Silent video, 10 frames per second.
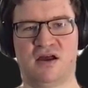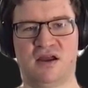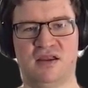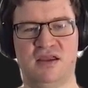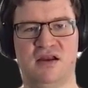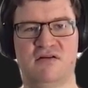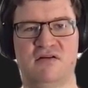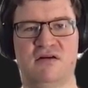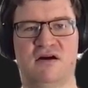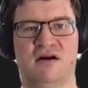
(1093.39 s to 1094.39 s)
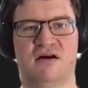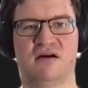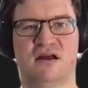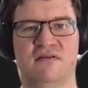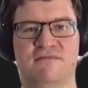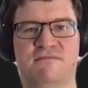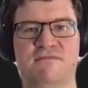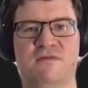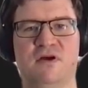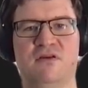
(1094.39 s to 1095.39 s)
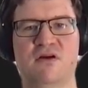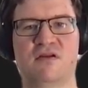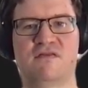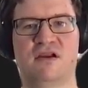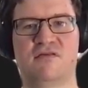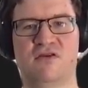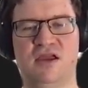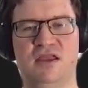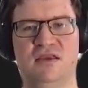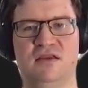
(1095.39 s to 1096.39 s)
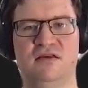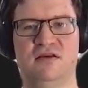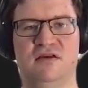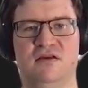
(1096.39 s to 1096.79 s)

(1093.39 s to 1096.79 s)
And here I have Docker file created